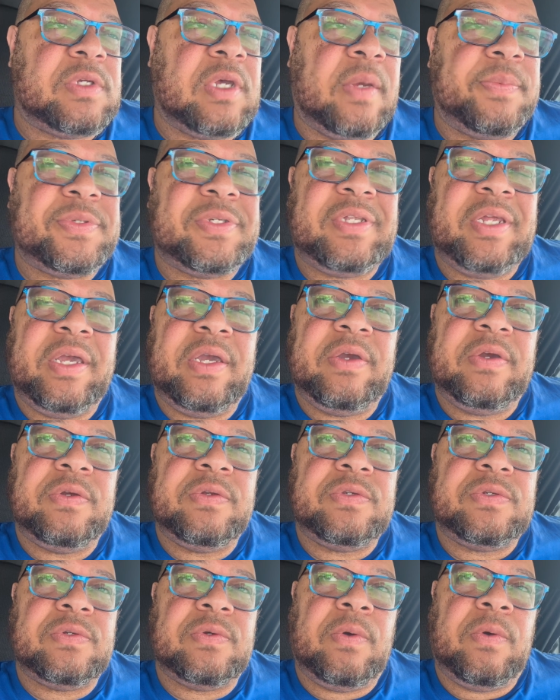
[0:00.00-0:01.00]

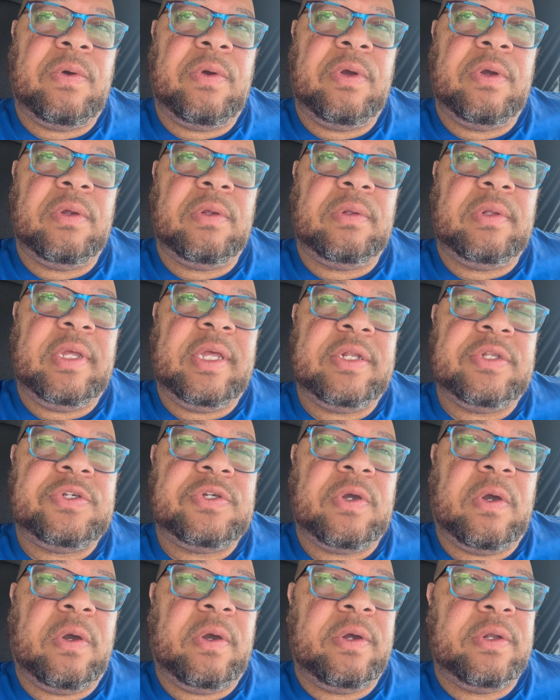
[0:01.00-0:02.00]
upstairs or in
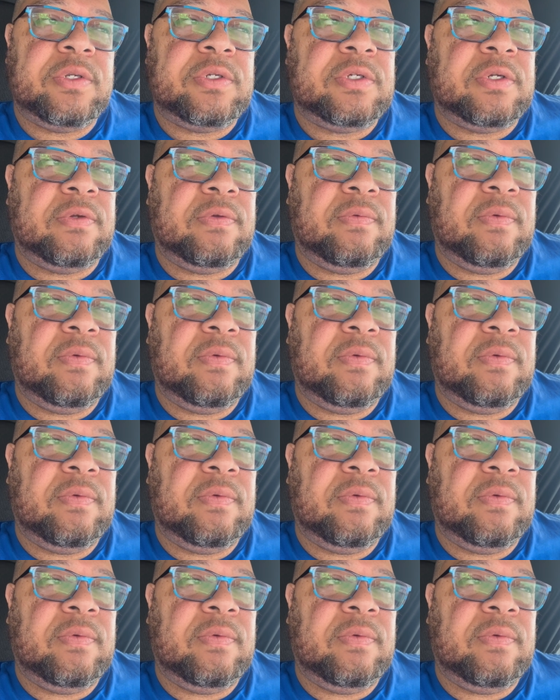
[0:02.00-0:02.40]
charge